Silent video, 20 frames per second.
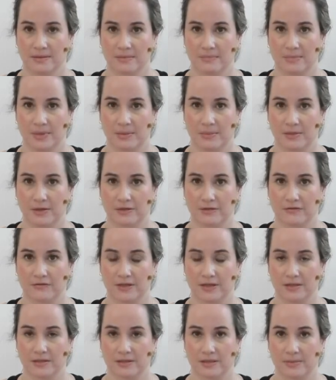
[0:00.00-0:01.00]
Maybe your
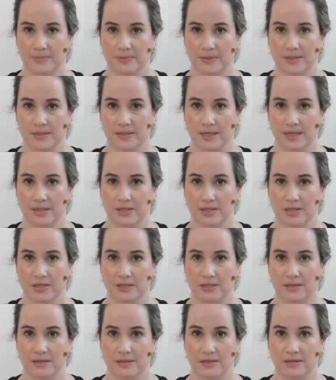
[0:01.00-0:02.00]
fingertips touch
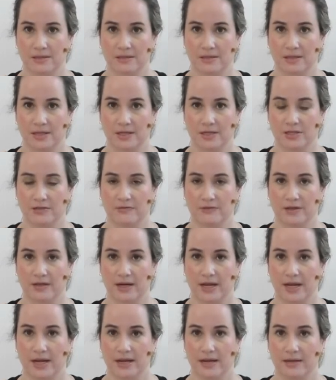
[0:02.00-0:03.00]
the edge of your
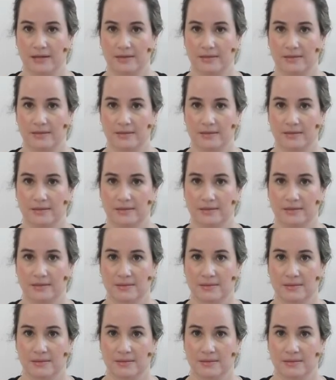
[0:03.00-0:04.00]
hand.
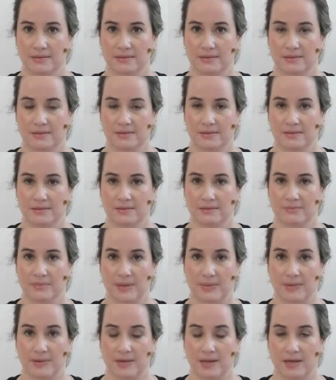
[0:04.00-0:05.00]

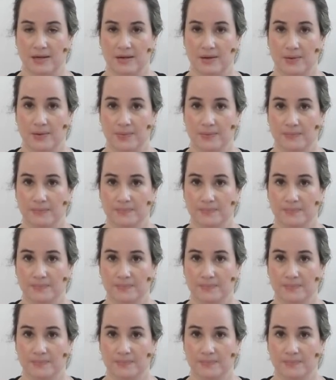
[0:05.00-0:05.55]
Maybe they don't.